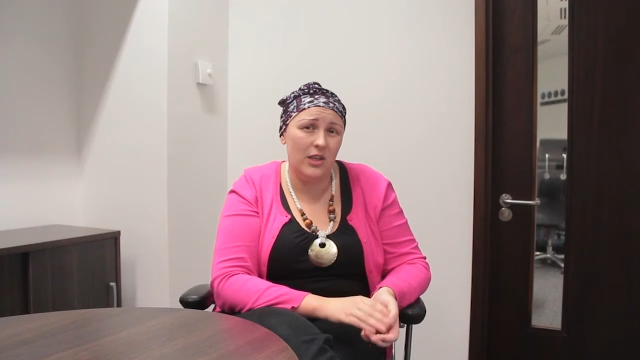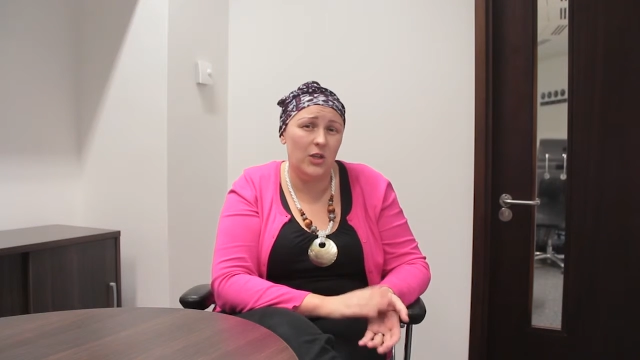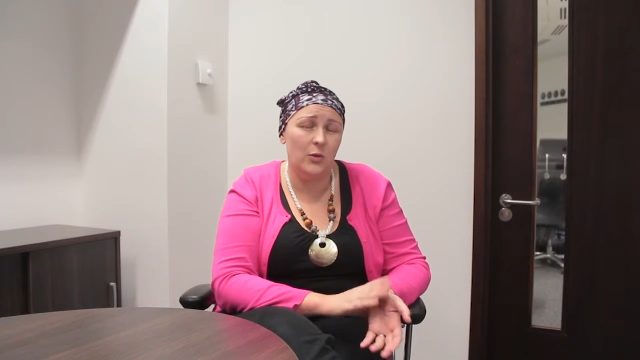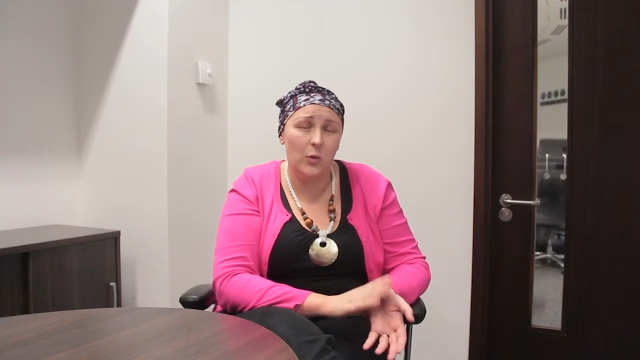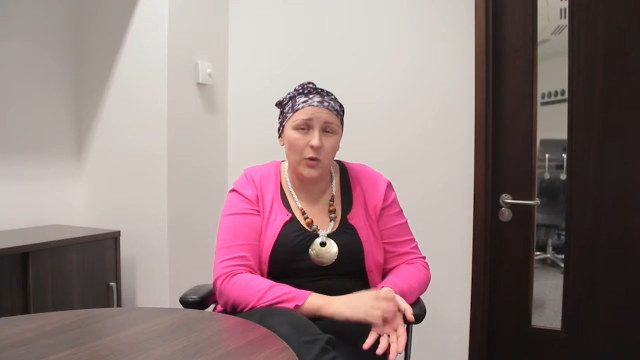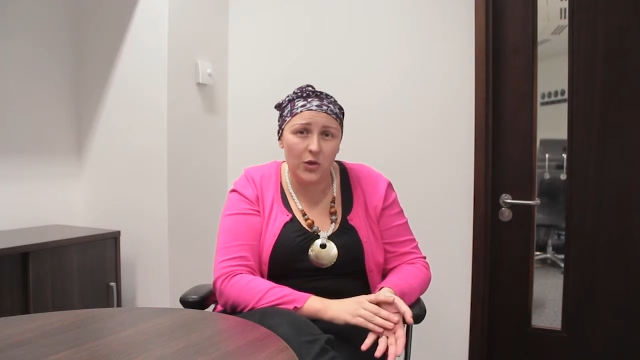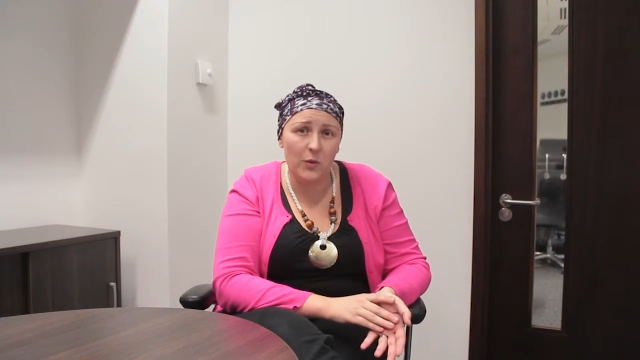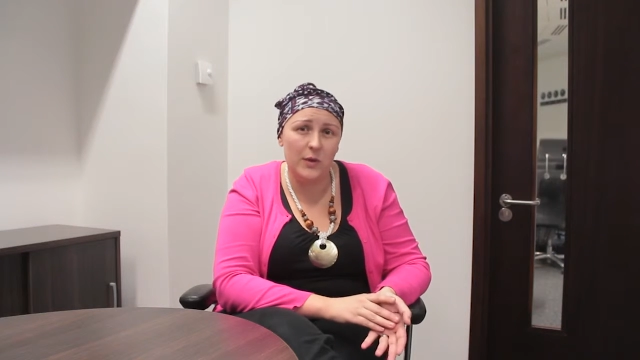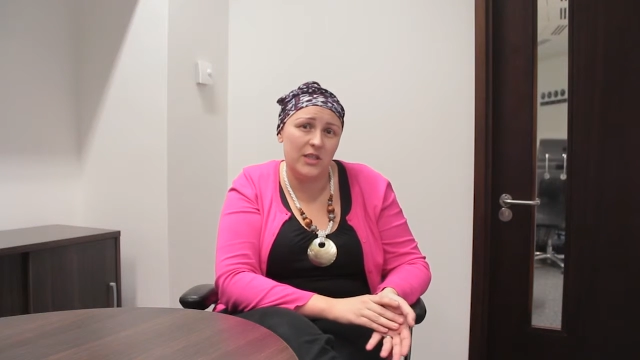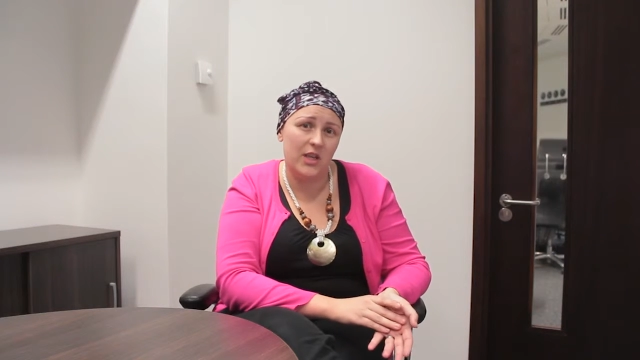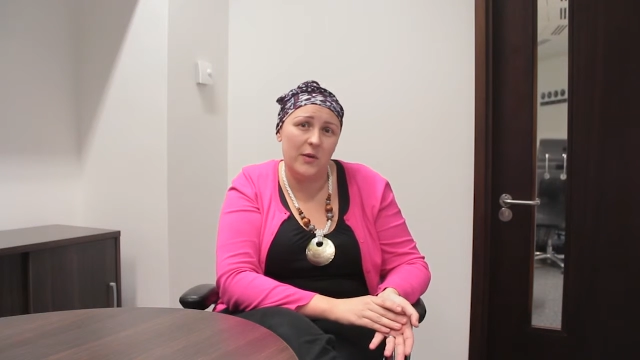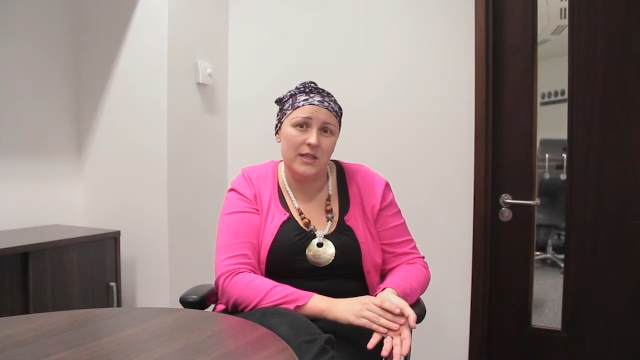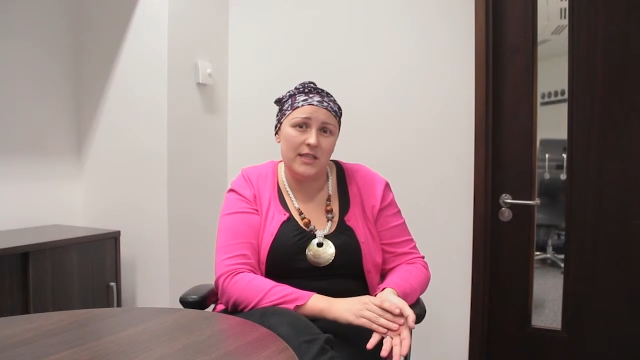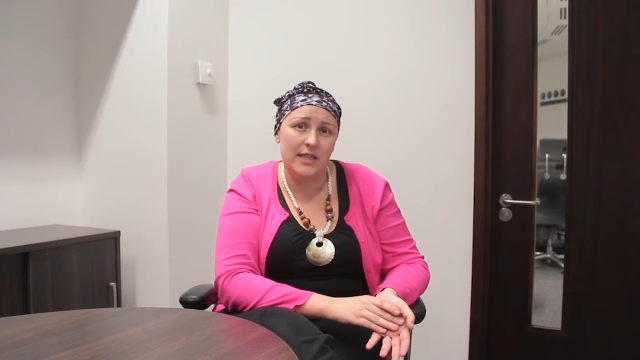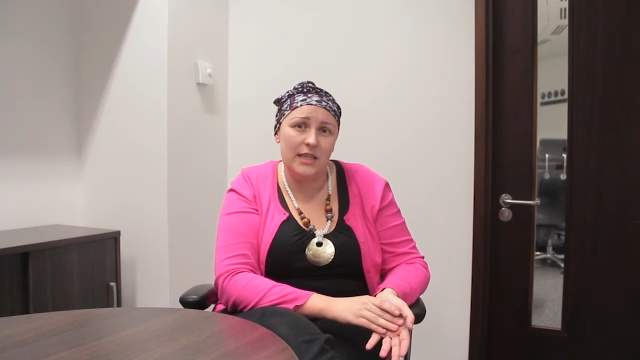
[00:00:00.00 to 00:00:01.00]
that you would always
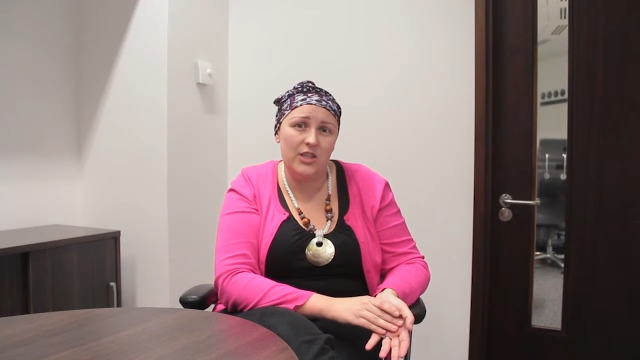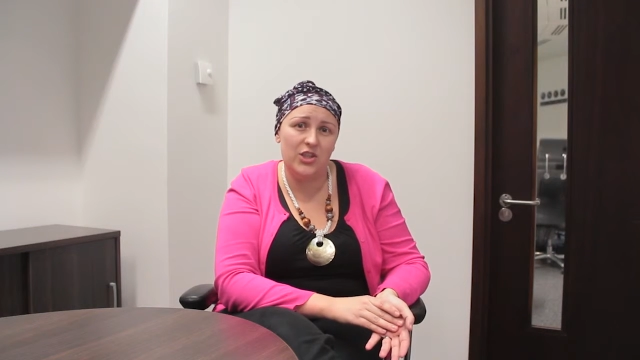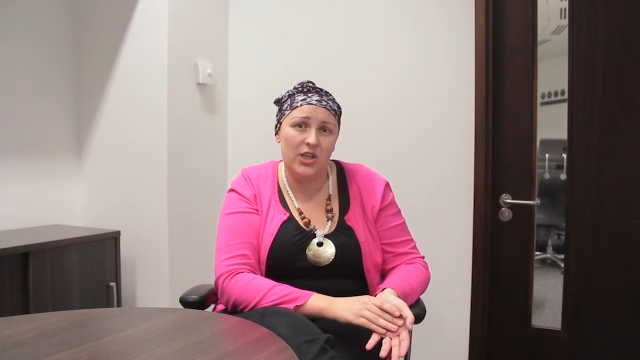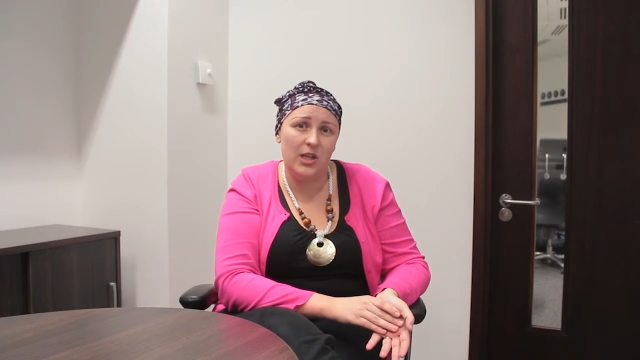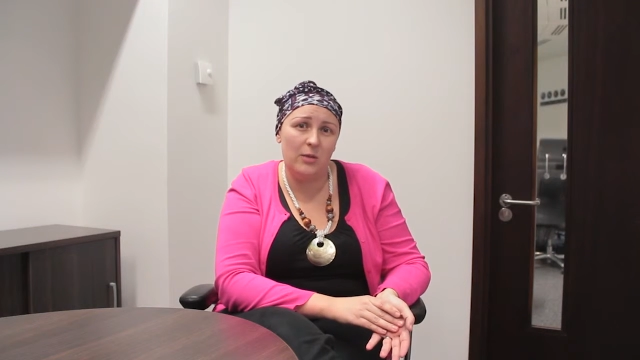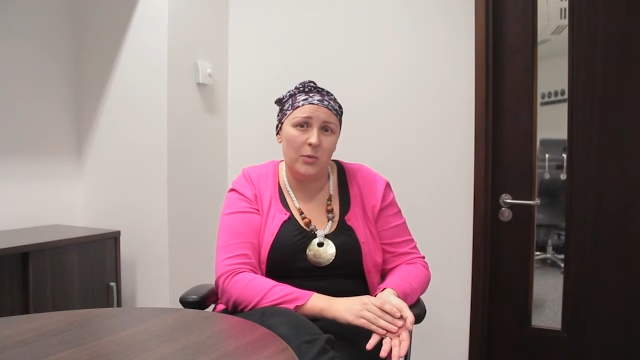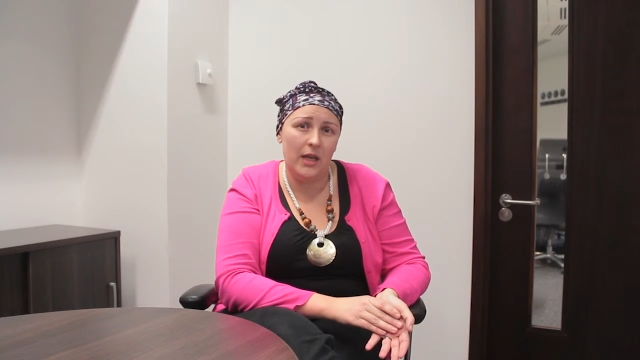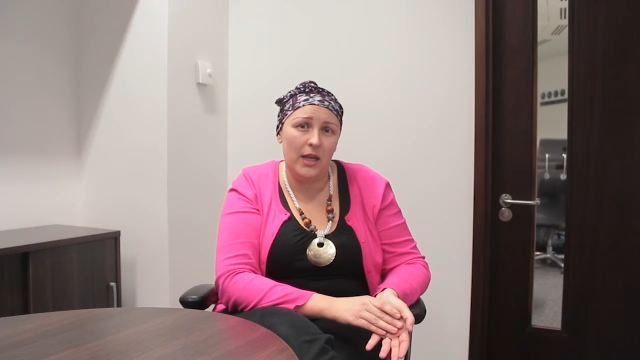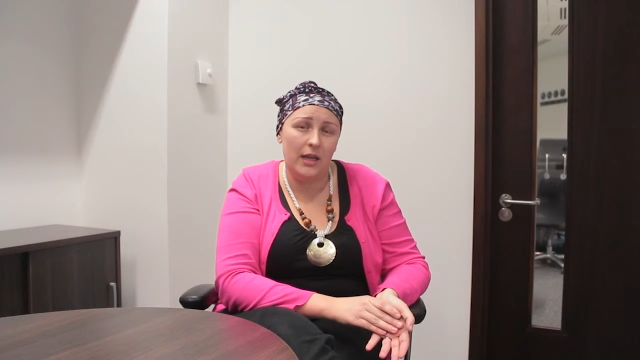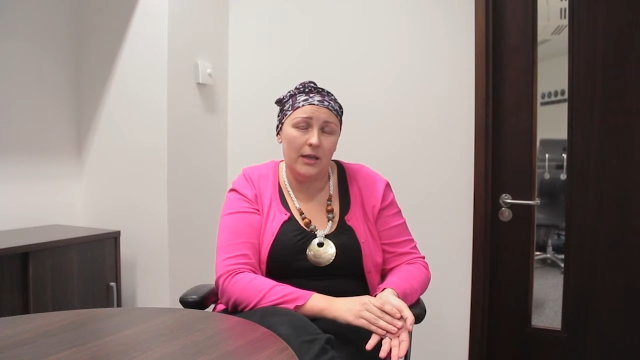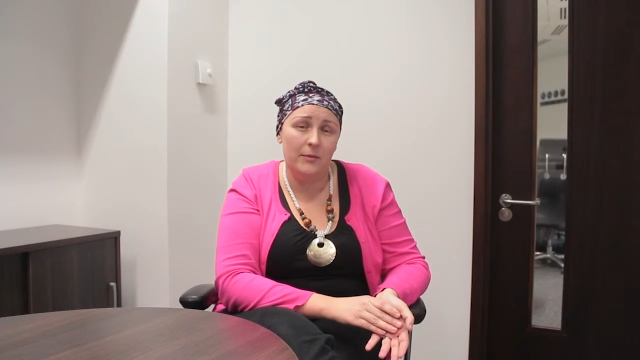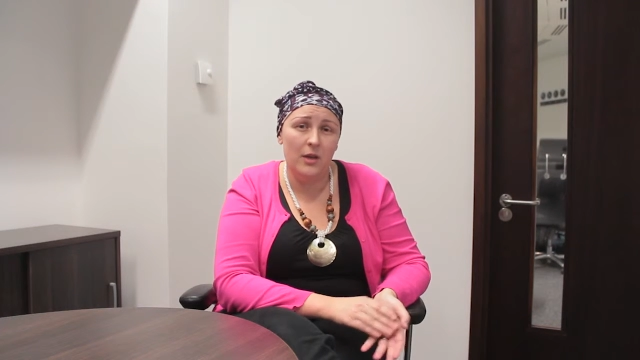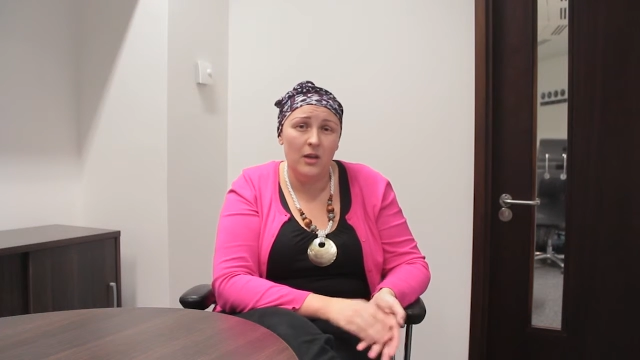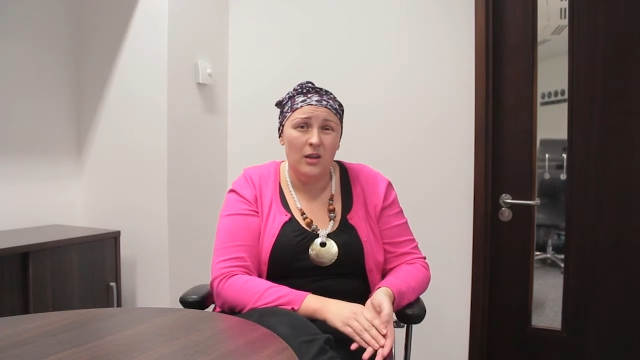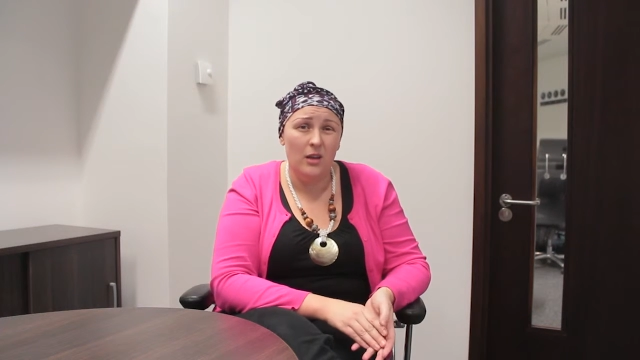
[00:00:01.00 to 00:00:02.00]
go and see a GP.